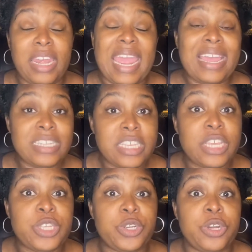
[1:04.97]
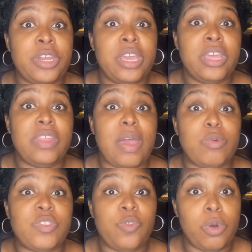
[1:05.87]
ancestor that
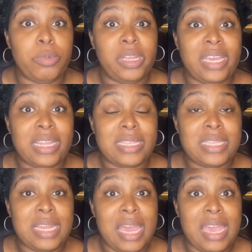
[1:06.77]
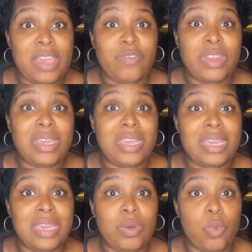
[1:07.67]
was formerly enslaved
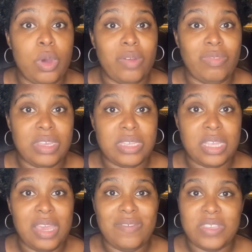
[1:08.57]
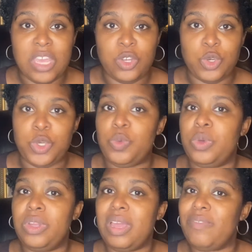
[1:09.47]
in one of these slave schedules, you
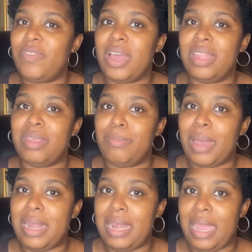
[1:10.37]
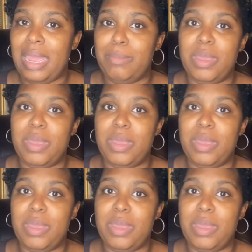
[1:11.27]
will not find them by name.